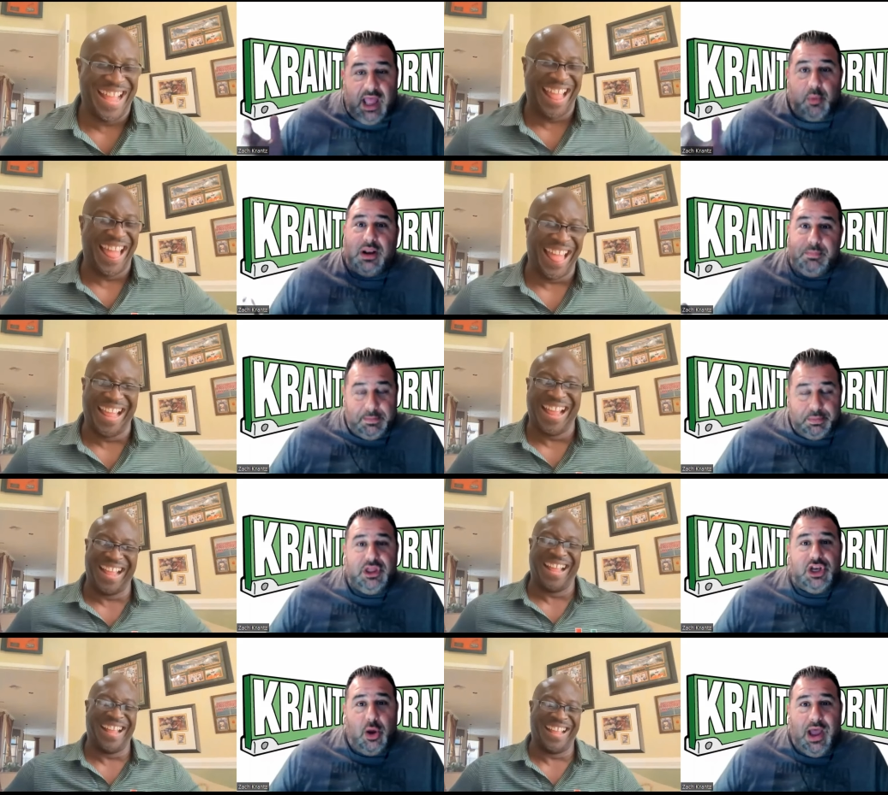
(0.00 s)
Speaker 1: I want people
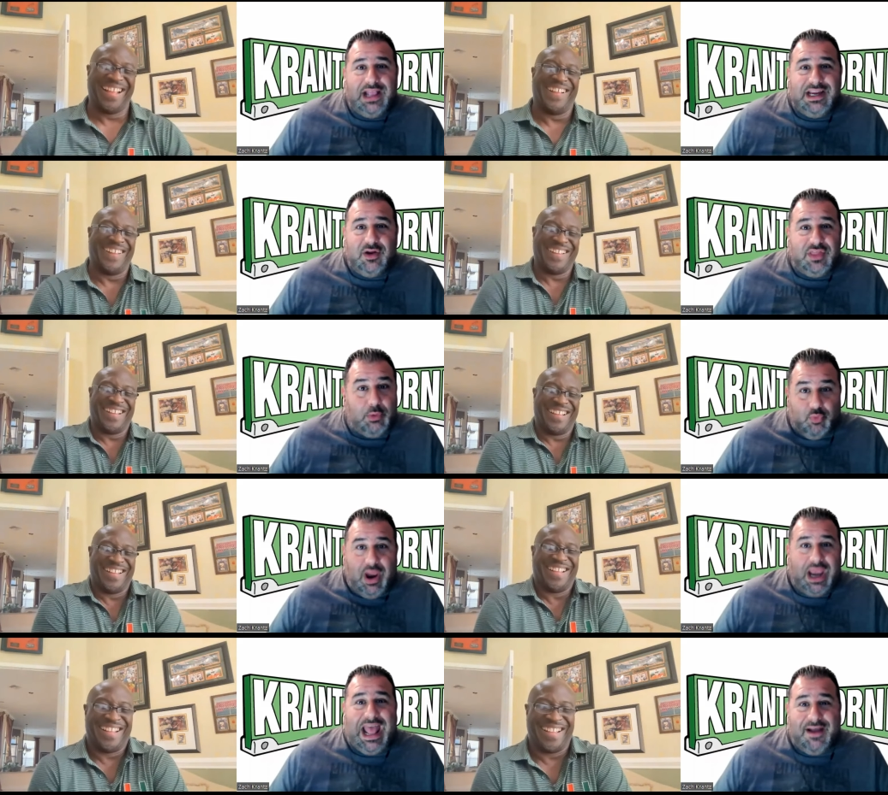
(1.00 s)
to know out there that
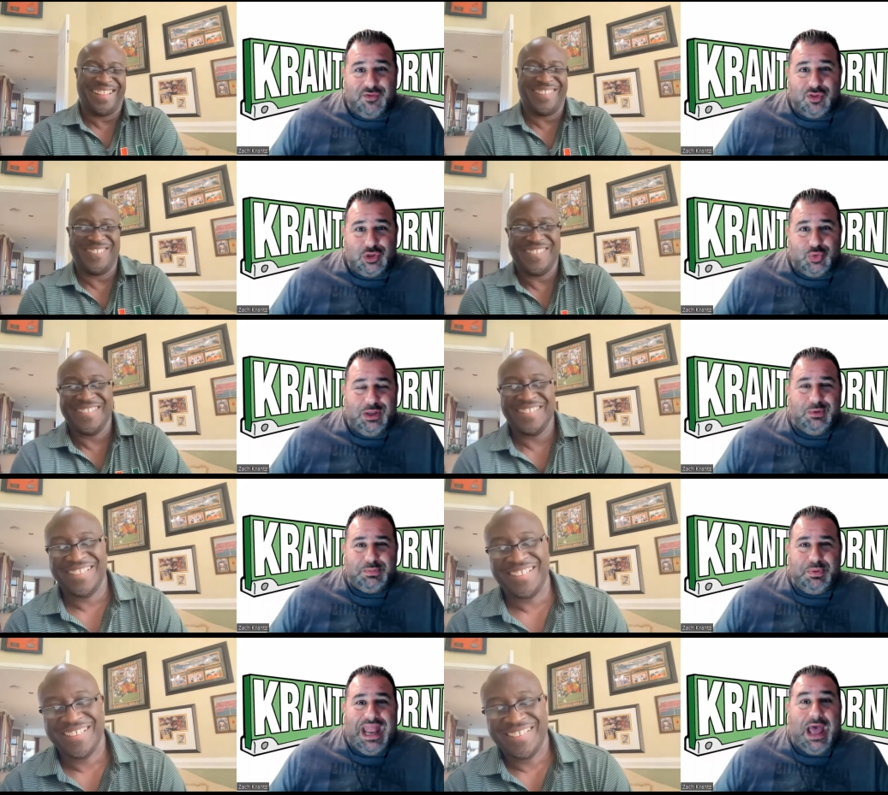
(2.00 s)
right after the tweet was
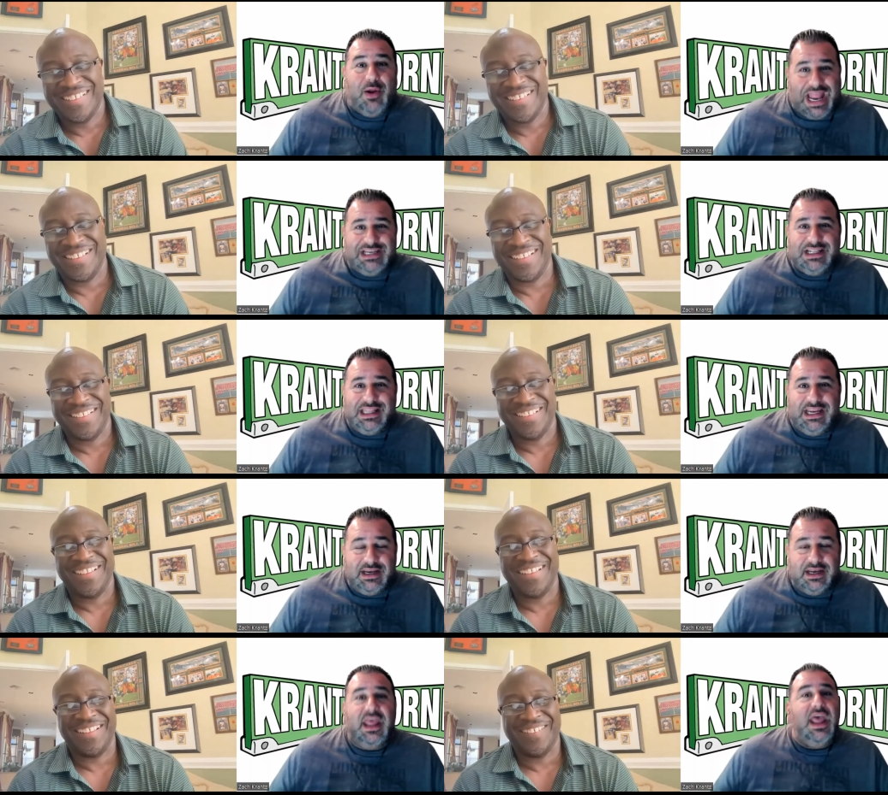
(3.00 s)
put out and
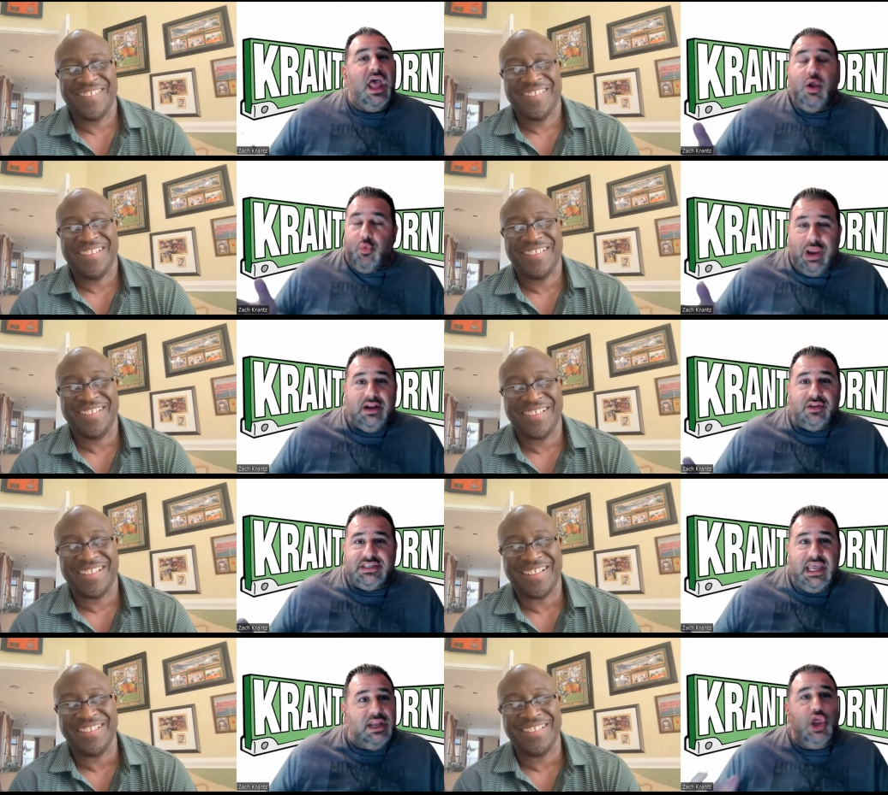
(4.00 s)
deleted, Randal
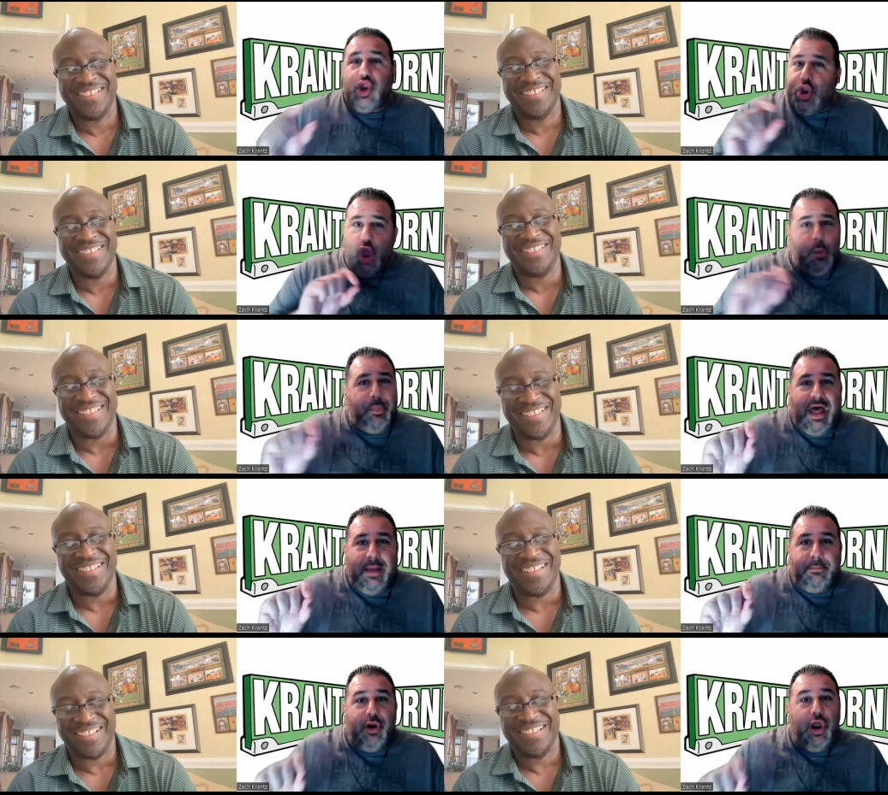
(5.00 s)
said, No
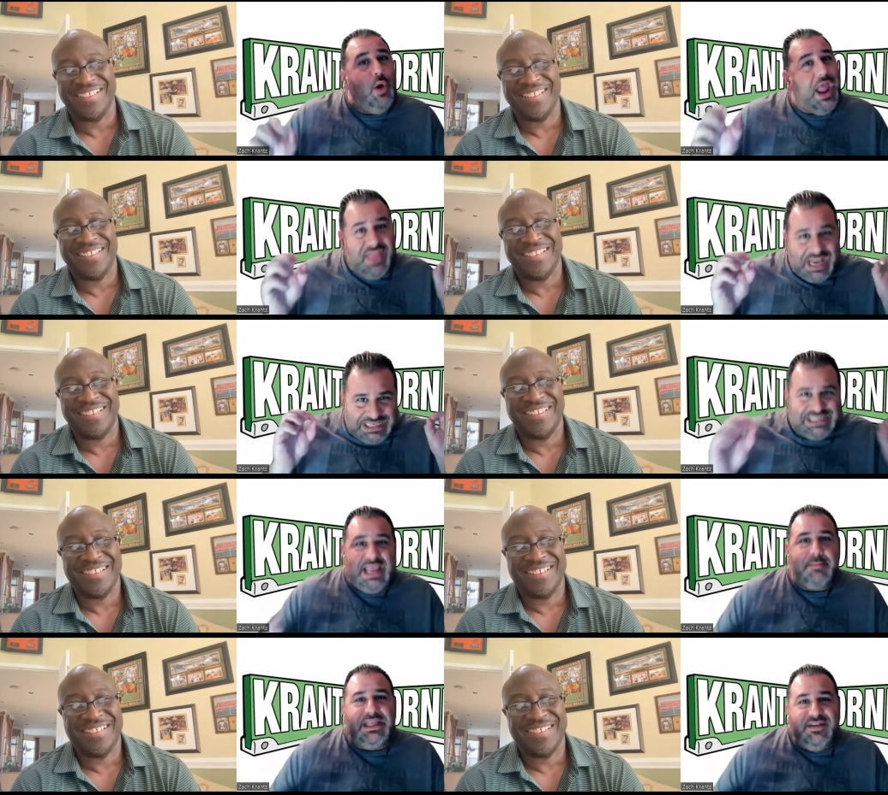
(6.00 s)
problem, bro. And then he
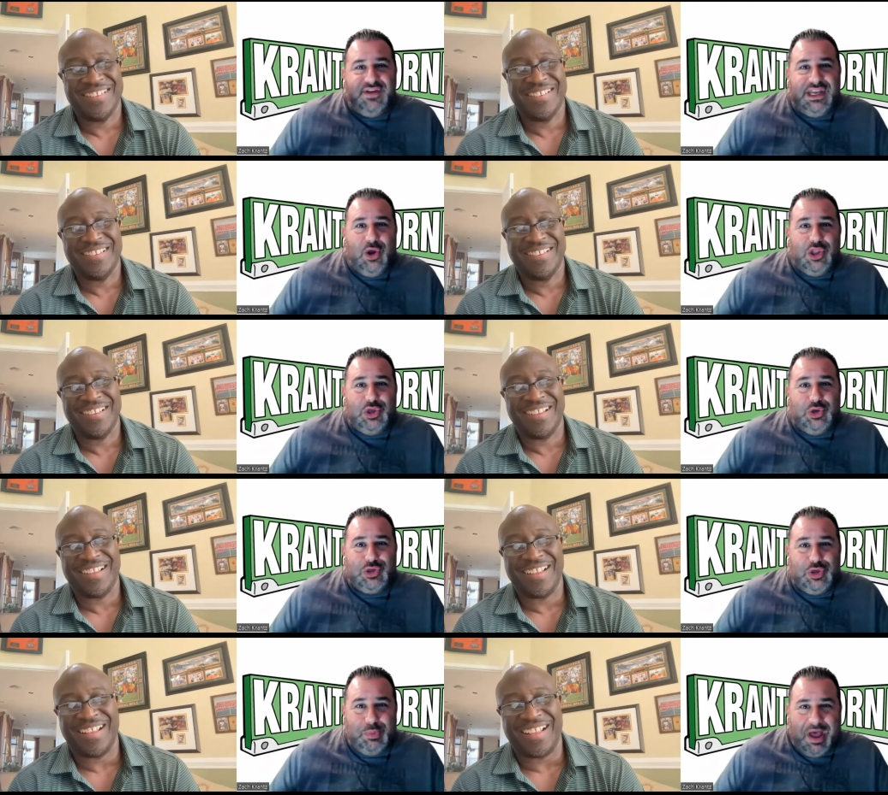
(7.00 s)
sent me the video on
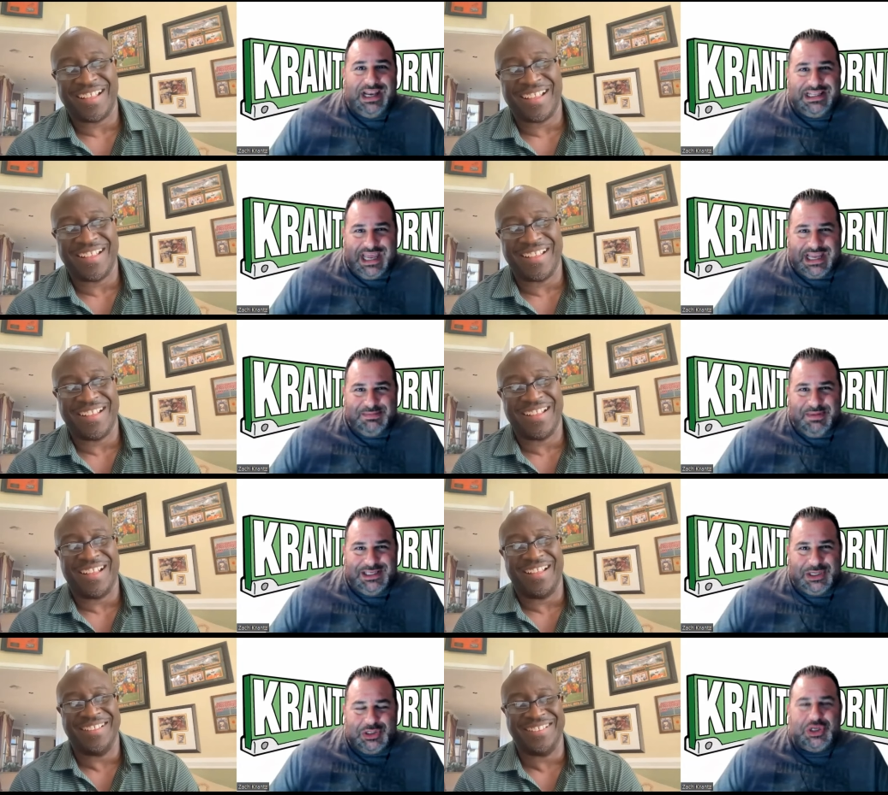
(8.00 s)
YouTube on a text
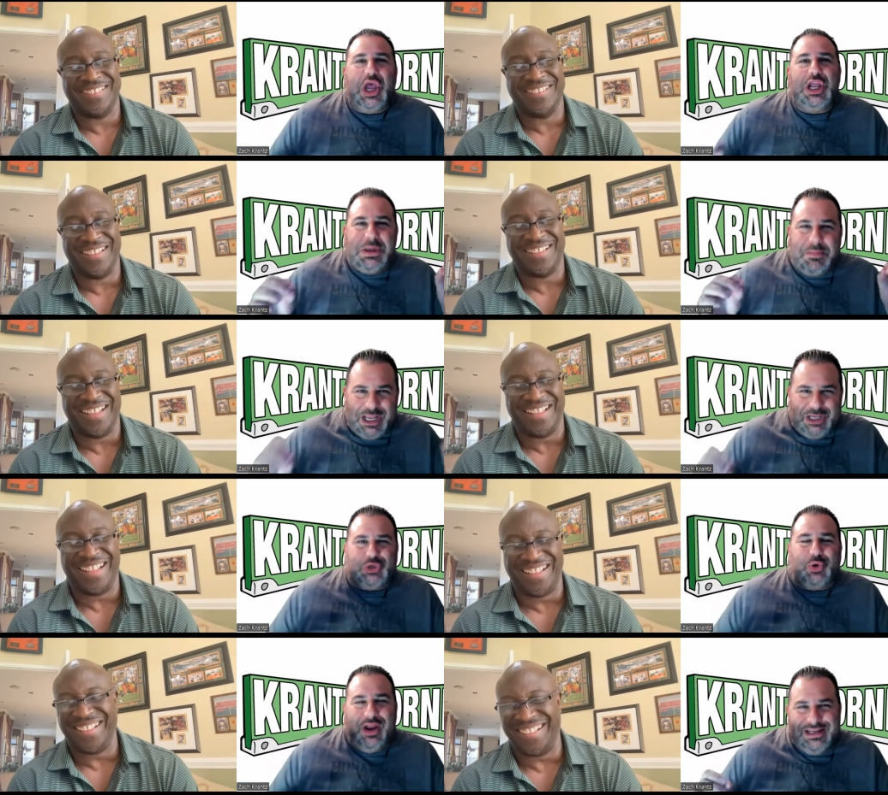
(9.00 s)
message to make
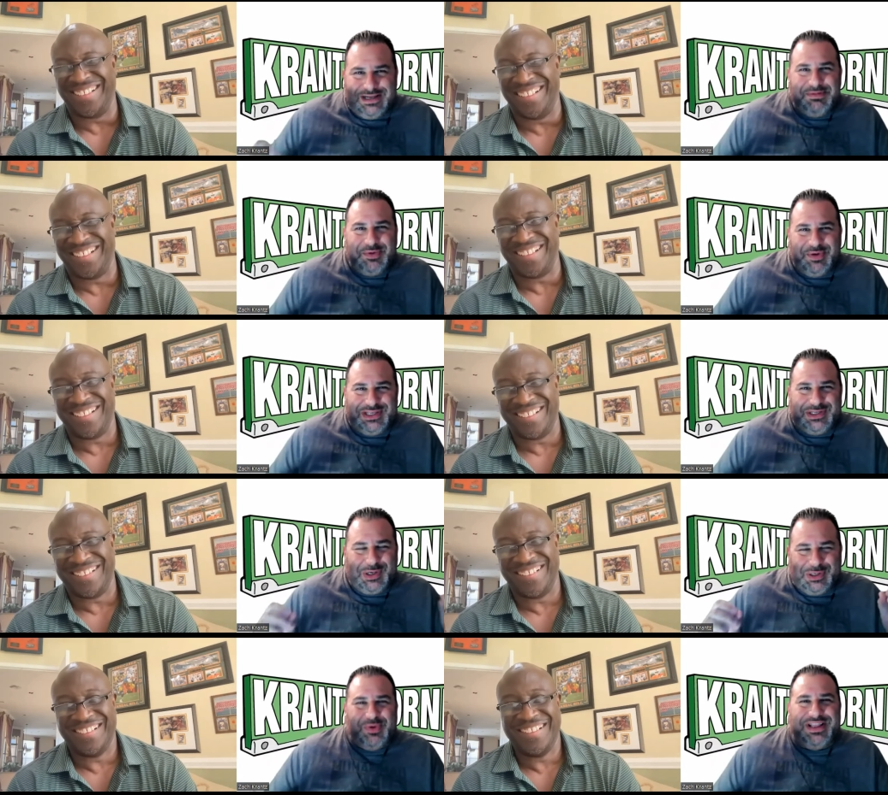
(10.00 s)
sure I did my
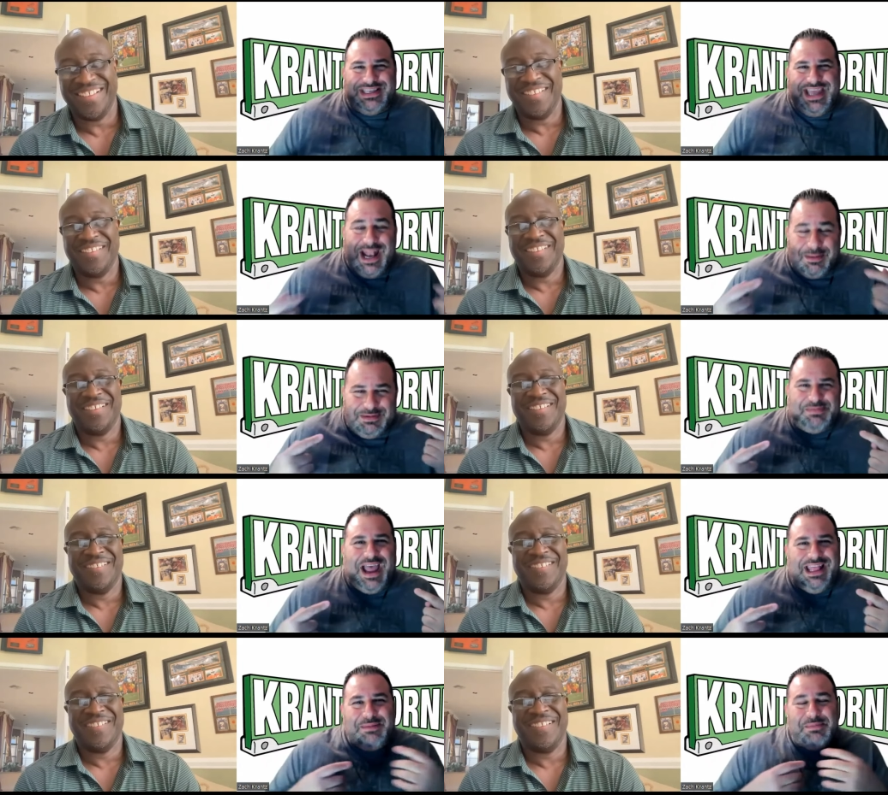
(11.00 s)
research. Once again, I'm
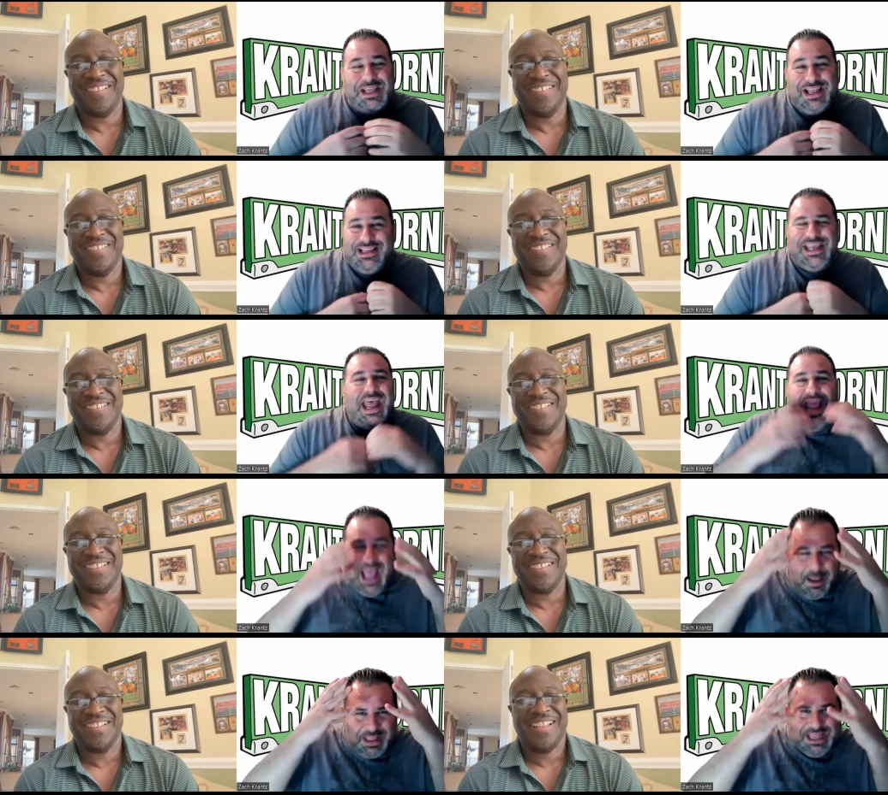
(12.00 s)
smiling because
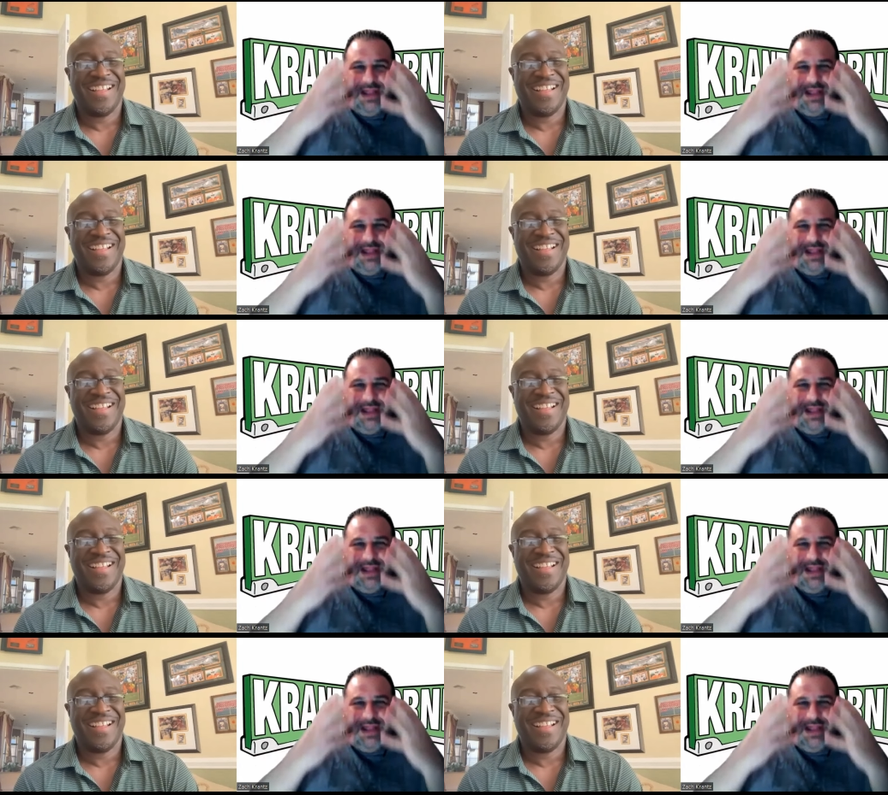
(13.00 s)
I'm like